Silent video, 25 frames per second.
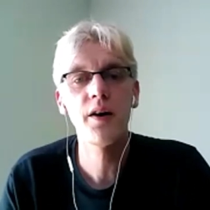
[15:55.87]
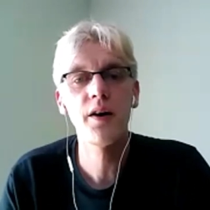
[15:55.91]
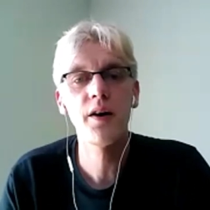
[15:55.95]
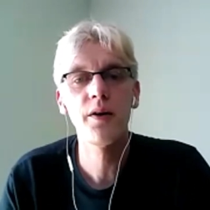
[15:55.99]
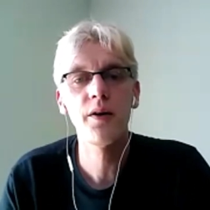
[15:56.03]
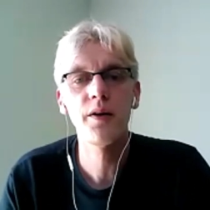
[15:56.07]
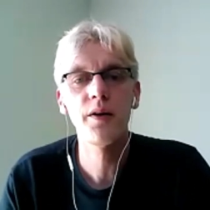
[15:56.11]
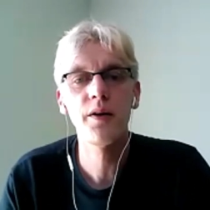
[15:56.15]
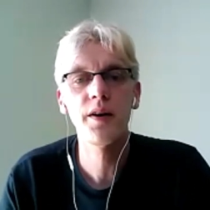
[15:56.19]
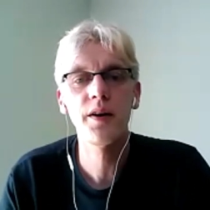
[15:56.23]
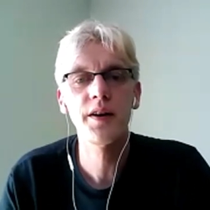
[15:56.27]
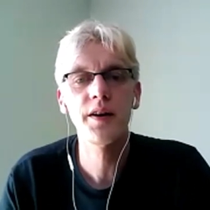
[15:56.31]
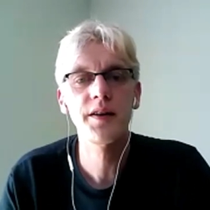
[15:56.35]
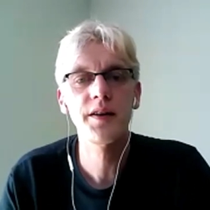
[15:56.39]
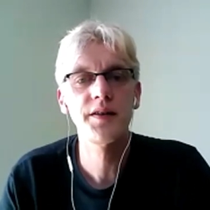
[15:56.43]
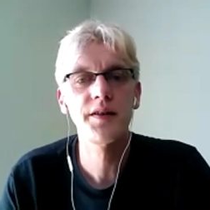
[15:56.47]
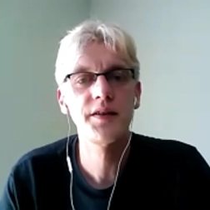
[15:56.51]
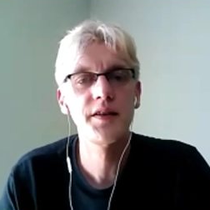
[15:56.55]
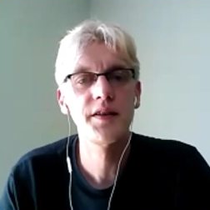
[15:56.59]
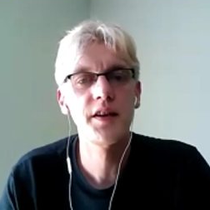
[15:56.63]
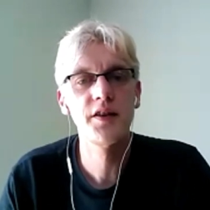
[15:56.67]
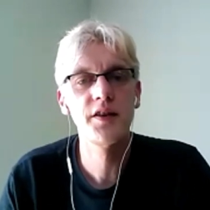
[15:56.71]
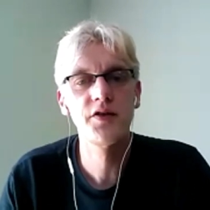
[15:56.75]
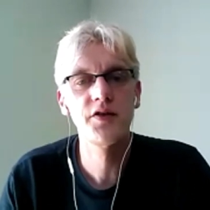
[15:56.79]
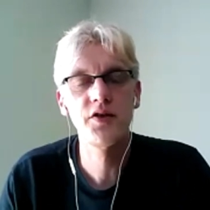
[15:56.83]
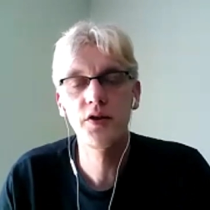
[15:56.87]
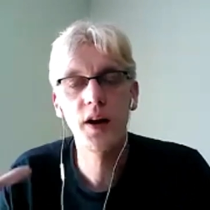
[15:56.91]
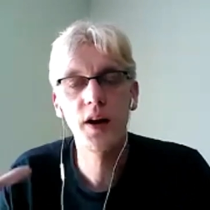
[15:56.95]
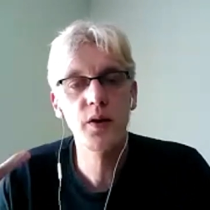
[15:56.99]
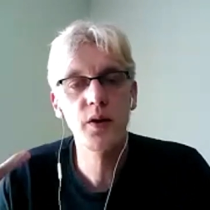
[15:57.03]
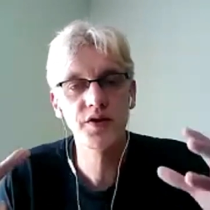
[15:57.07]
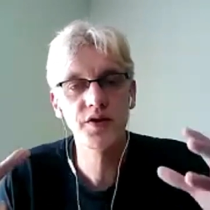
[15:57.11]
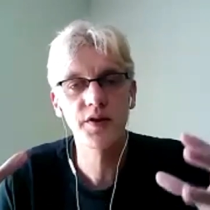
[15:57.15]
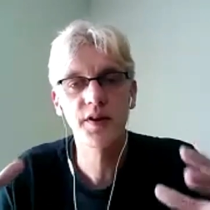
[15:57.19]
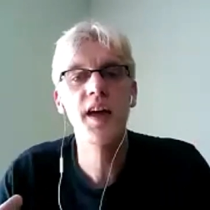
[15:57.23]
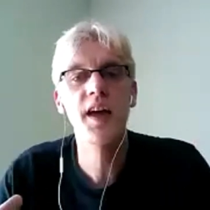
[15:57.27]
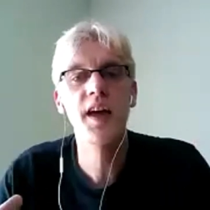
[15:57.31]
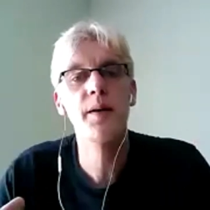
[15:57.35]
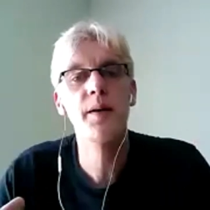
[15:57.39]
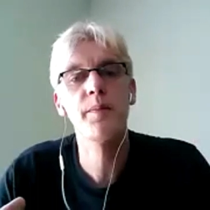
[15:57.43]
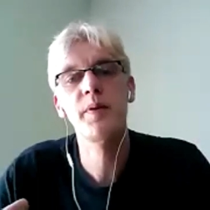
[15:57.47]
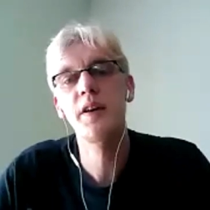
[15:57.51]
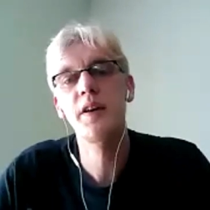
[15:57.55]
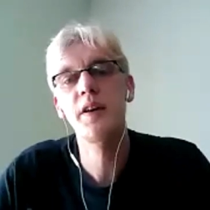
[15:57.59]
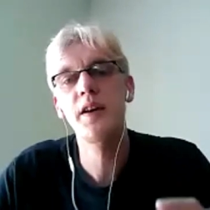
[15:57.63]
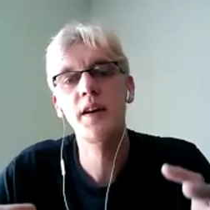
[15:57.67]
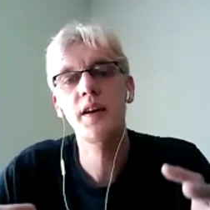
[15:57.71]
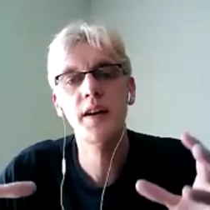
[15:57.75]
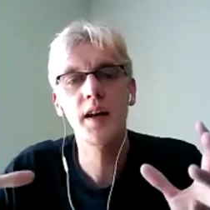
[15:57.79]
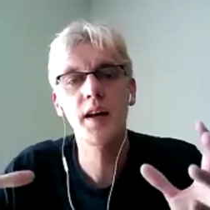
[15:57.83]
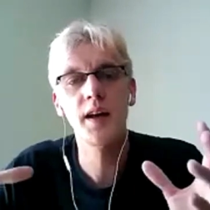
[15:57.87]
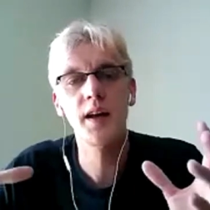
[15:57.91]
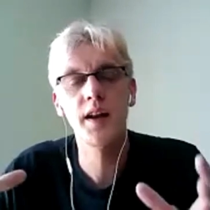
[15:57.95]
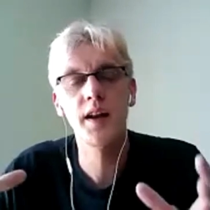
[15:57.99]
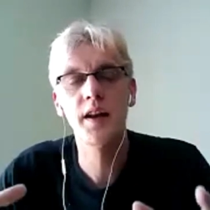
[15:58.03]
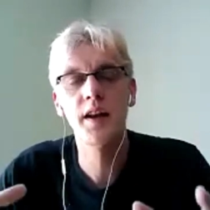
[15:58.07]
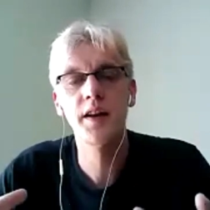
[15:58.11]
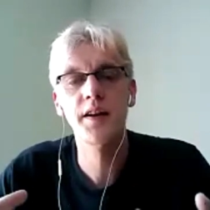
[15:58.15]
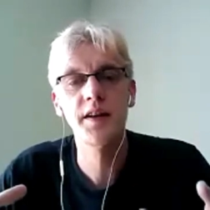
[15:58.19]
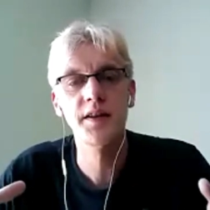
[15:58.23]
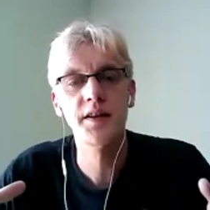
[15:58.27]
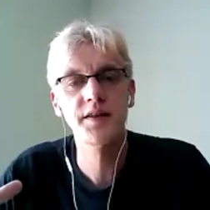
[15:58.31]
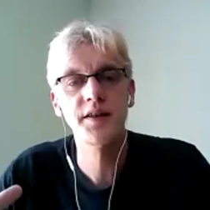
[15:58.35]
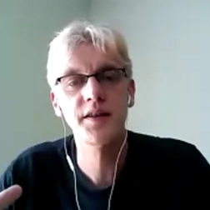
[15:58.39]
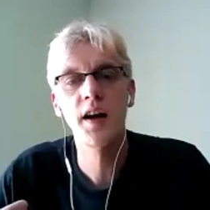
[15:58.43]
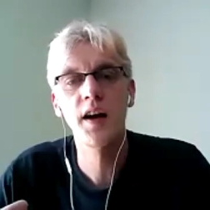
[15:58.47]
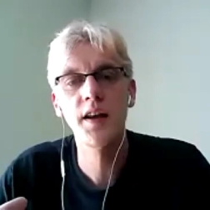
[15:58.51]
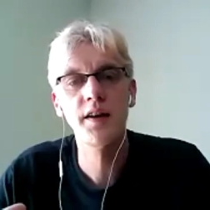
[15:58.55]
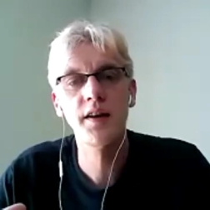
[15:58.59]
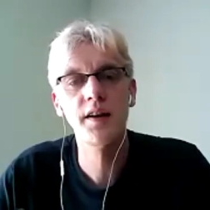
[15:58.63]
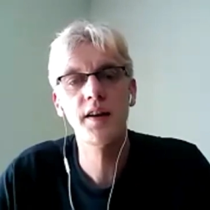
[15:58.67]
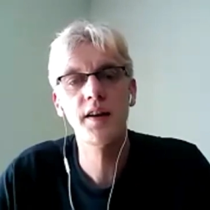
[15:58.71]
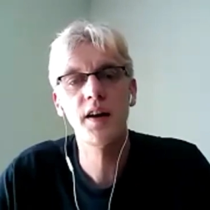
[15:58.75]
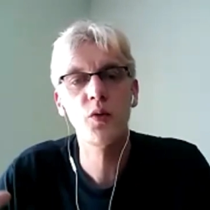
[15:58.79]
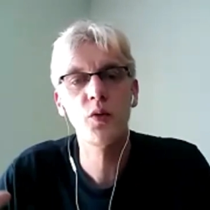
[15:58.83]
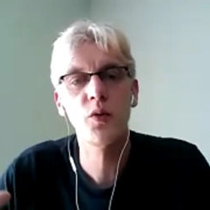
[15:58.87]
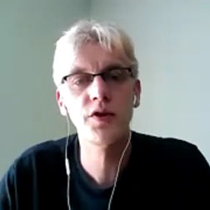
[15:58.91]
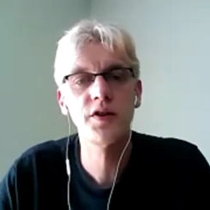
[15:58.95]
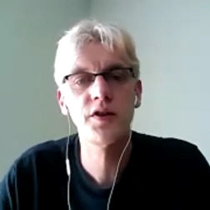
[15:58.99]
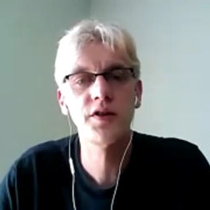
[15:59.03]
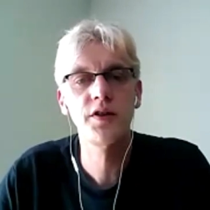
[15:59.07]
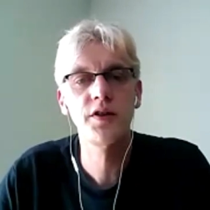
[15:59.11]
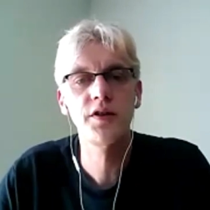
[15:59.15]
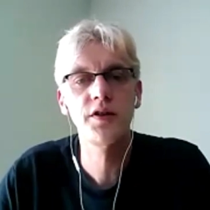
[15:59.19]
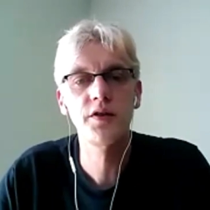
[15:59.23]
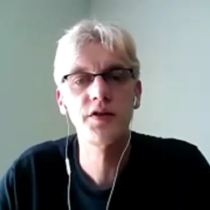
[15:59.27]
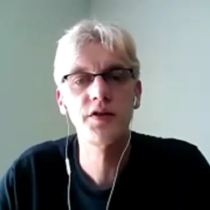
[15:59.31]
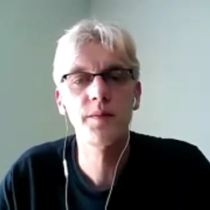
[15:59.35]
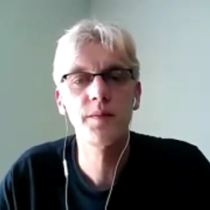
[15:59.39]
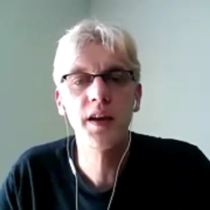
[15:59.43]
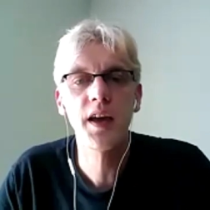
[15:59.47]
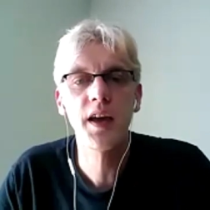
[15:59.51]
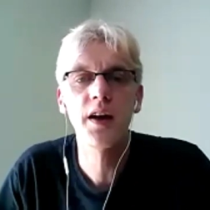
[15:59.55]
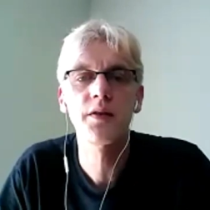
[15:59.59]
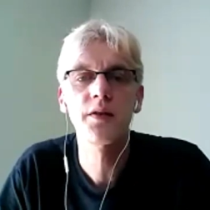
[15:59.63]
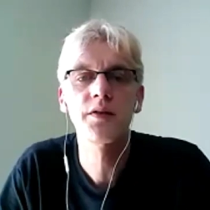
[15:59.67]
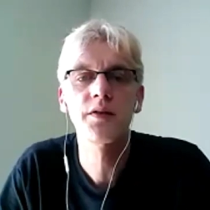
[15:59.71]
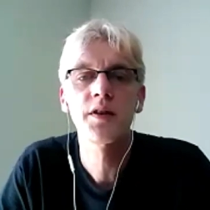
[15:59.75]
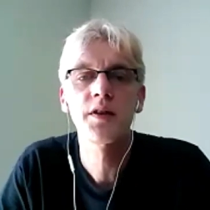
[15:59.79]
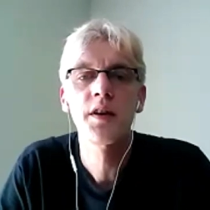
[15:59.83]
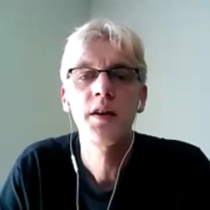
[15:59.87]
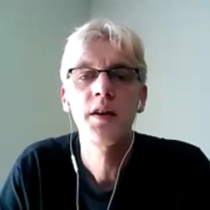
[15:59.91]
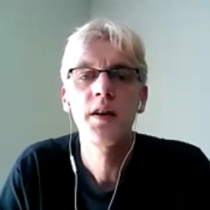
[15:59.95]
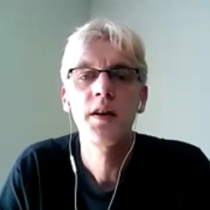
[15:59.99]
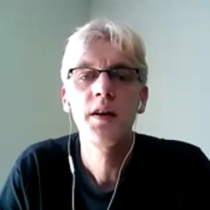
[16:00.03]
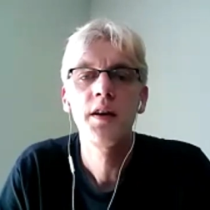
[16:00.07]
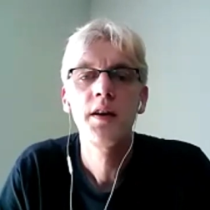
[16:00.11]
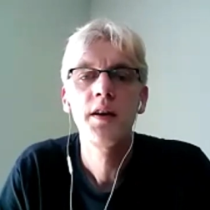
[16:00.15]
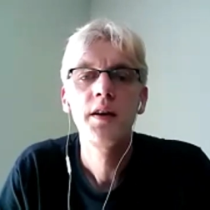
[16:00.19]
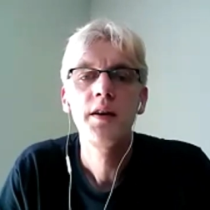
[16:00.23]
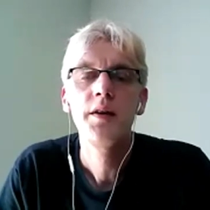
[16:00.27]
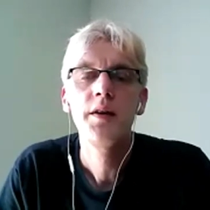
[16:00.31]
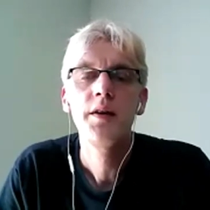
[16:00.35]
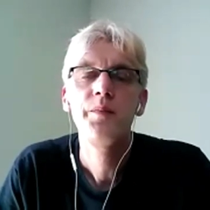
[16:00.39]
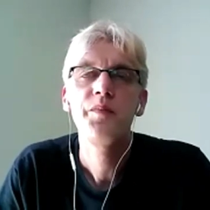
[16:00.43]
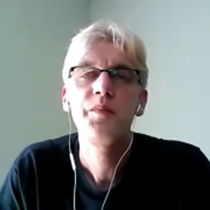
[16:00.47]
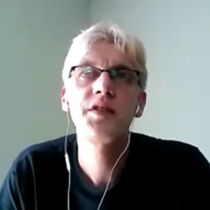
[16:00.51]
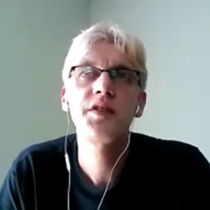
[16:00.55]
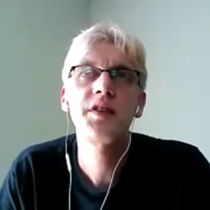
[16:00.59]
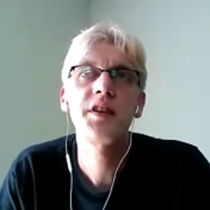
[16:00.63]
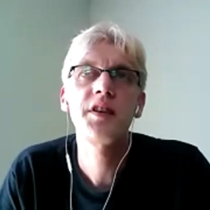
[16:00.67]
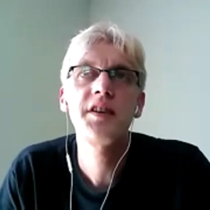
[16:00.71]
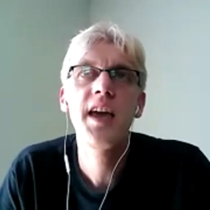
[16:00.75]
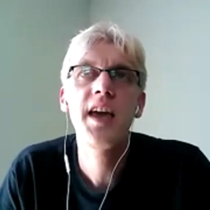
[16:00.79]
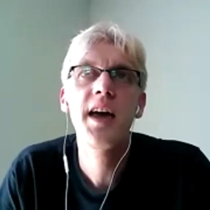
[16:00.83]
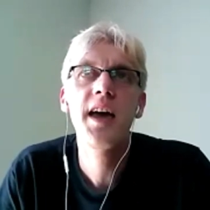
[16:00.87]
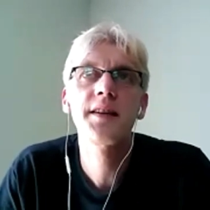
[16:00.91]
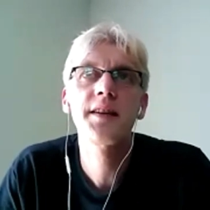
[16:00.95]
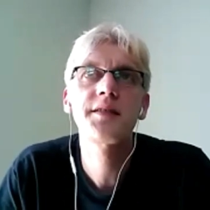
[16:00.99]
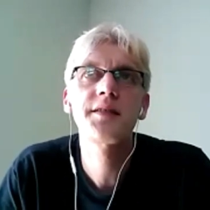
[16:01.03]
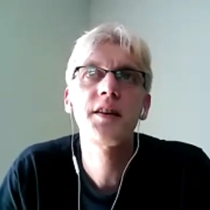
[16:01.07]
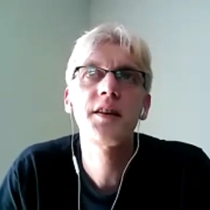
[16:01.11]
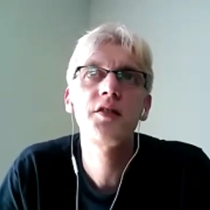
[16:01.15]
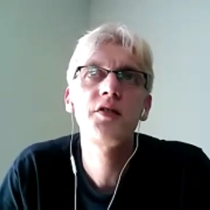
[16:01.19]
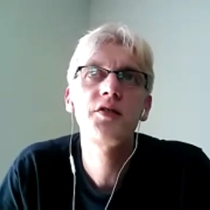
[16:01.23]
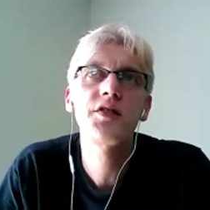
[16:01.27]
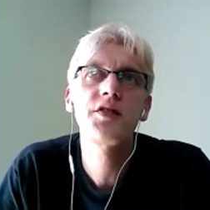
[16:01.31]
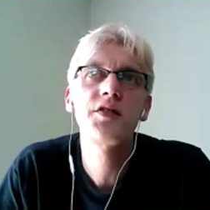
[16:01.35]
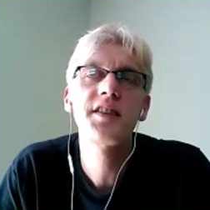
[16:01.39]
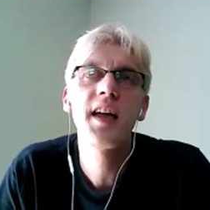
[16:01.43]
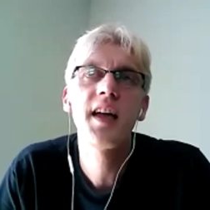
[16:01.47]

I said, you know, I was unhappy and I decided I wanted to do something else. And she said, yes, I understand that.